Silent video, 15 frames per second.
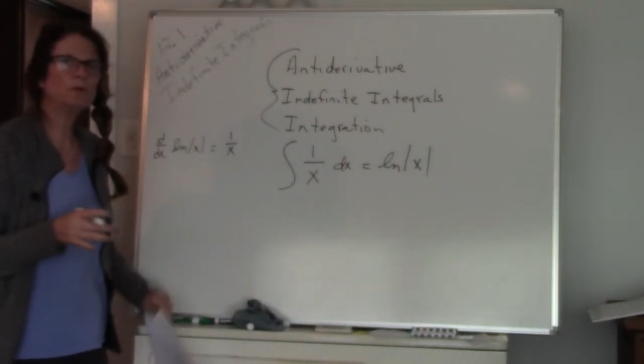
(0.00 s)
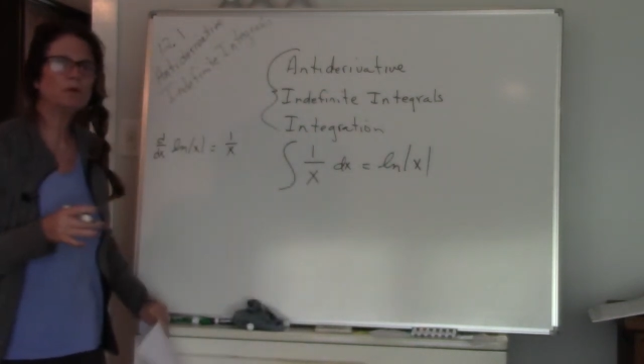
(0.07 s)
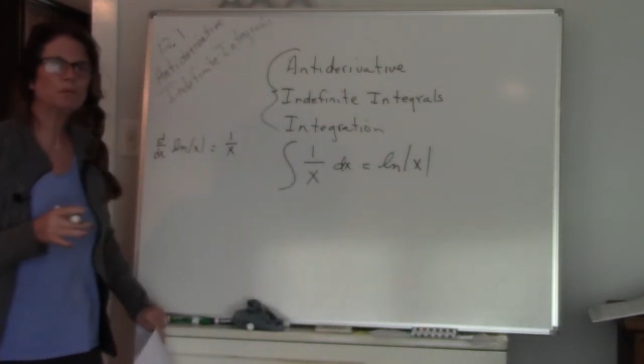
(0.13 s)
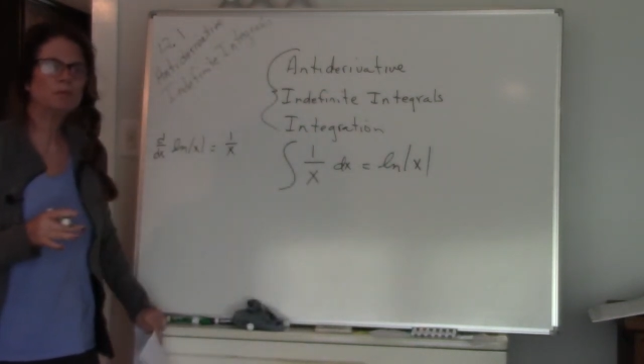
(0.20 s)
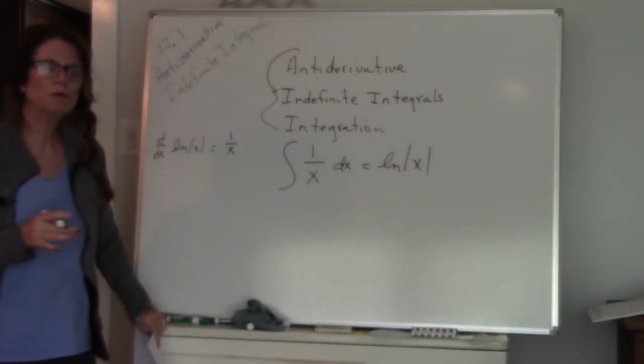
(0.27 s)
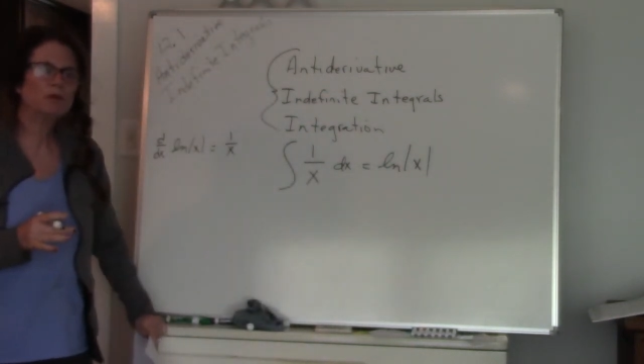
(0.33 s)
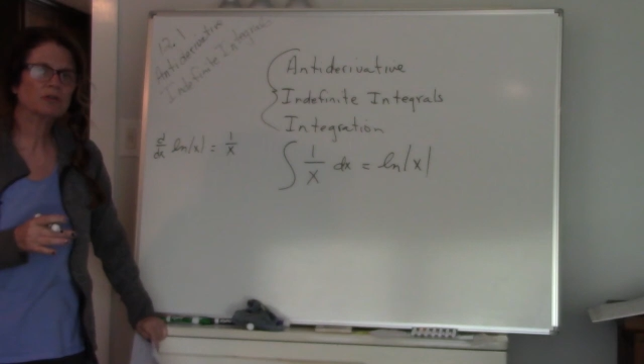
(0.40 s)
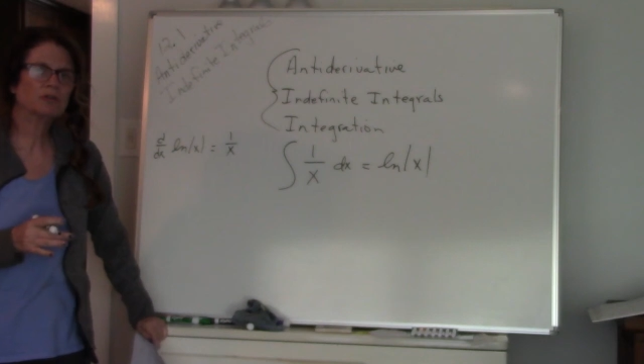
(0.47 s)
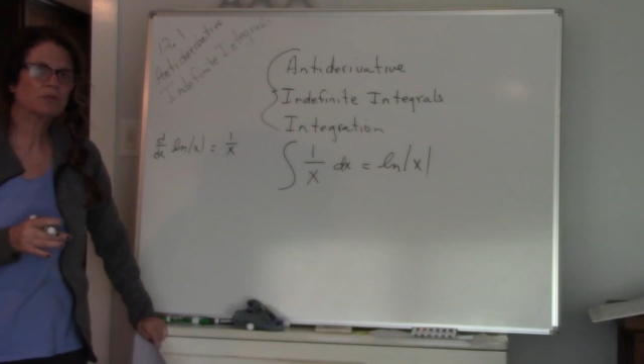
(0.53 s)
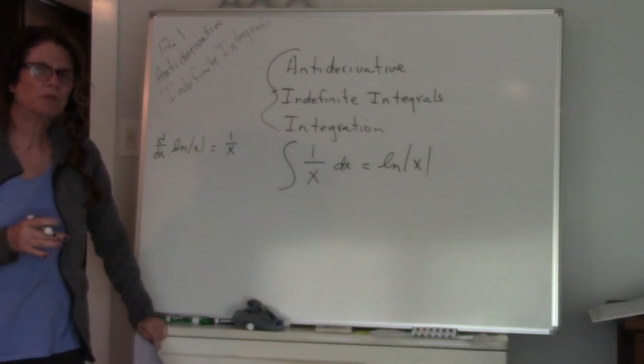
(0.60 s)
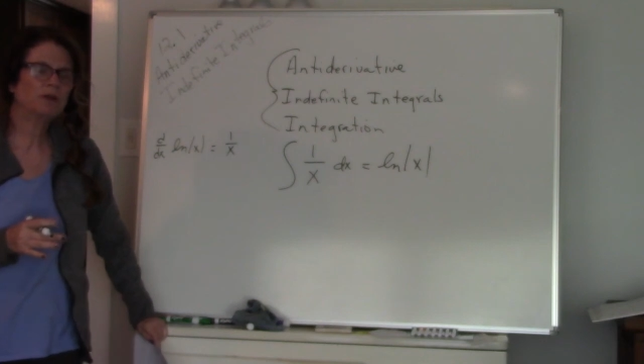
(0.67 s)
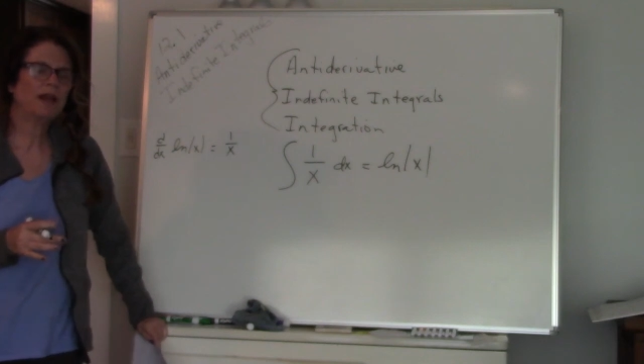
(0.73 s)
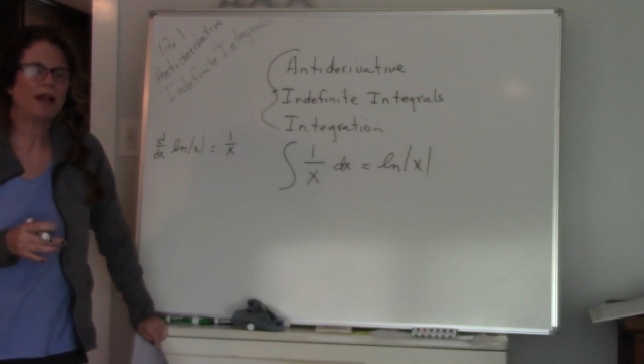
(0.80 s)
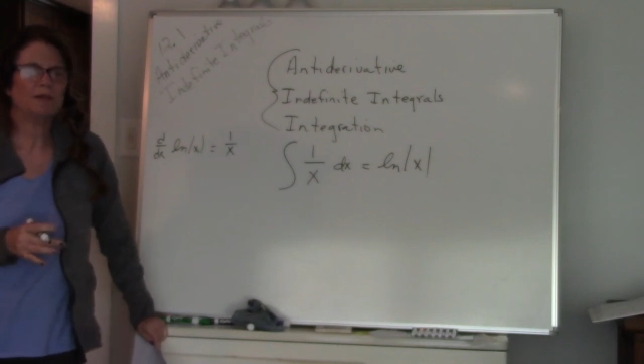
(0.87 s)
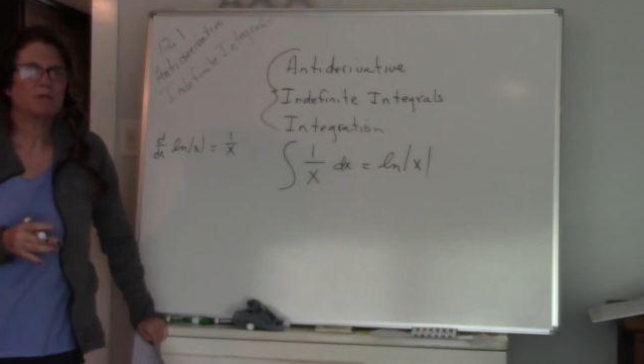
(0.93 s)
important to
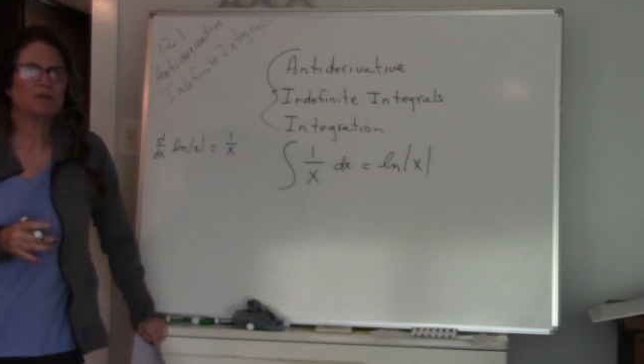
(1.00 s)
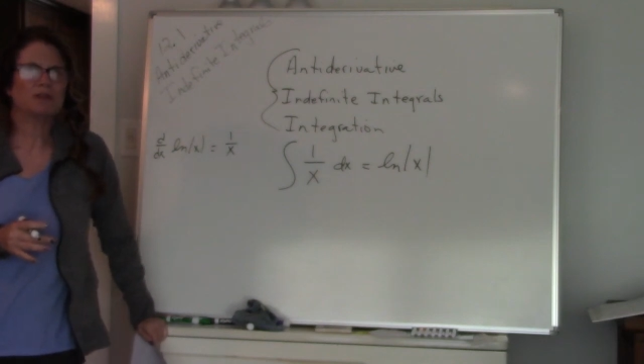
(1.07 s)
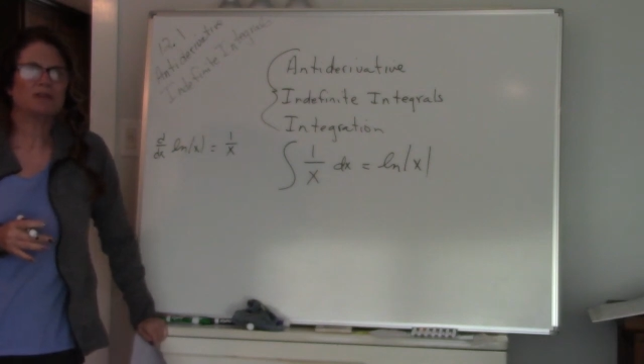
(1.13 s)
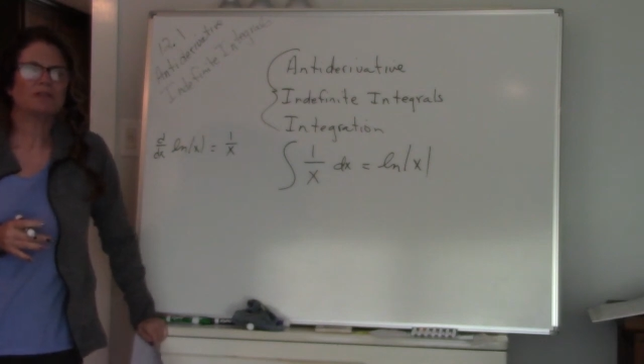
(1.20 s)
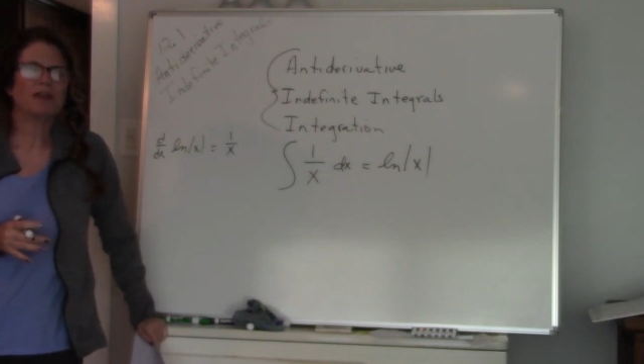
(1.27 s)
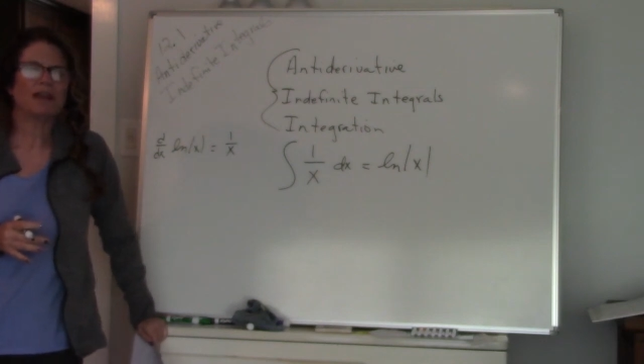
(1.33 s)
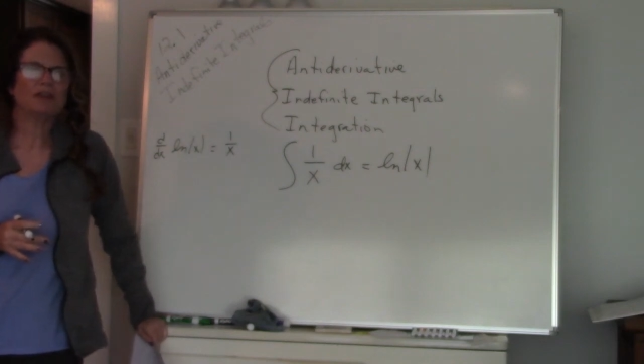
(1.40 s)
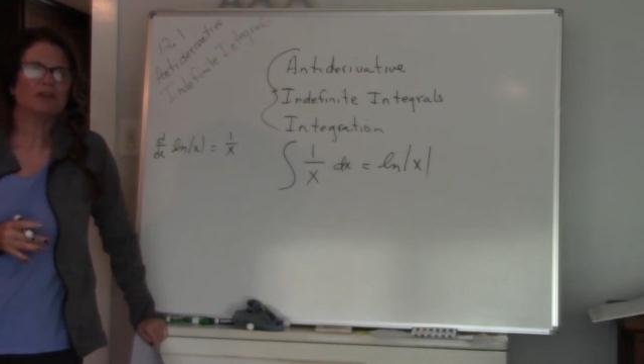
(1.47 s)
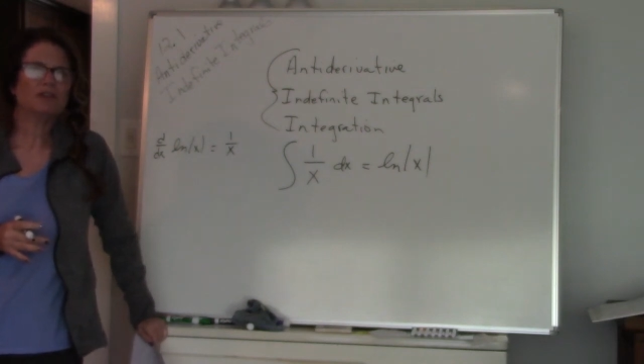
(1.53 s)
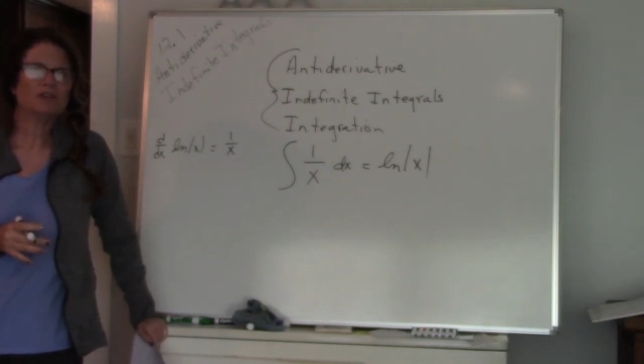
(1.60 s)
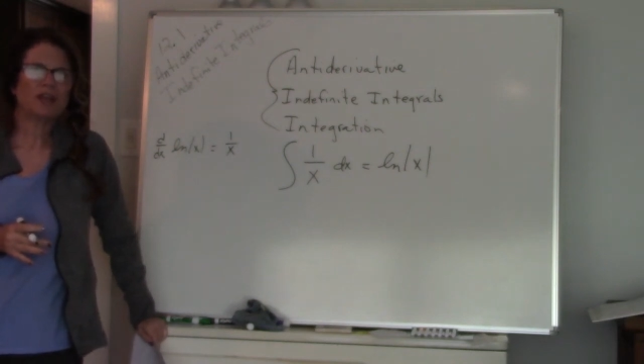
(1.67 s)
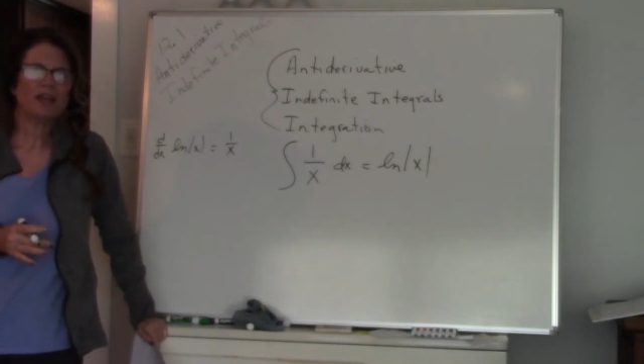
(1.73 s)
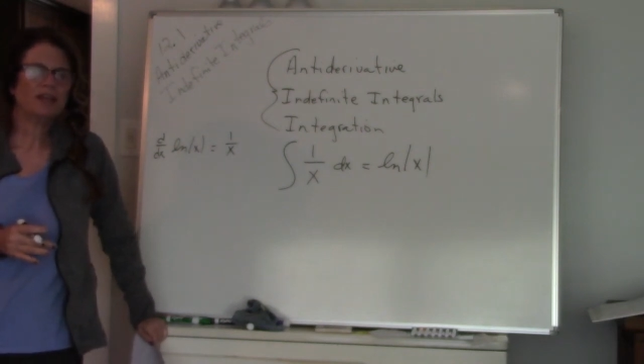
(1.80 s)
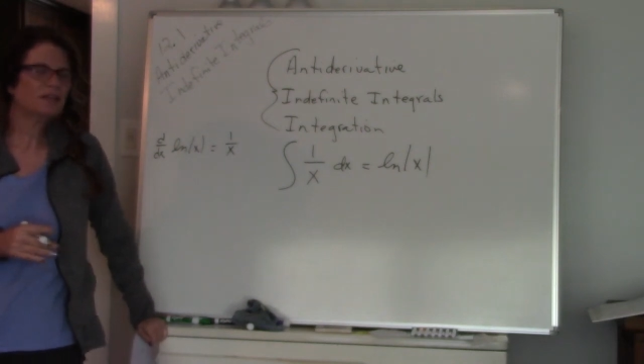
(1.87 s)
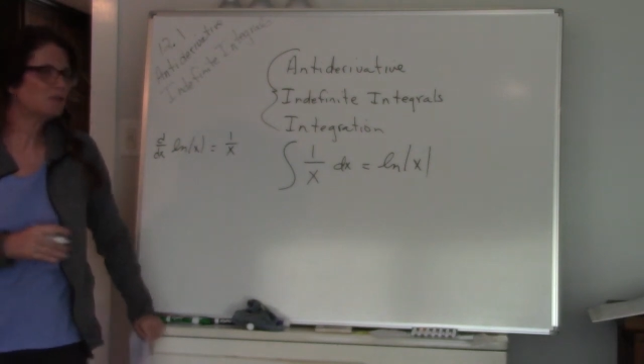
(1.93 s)
put absolute value signs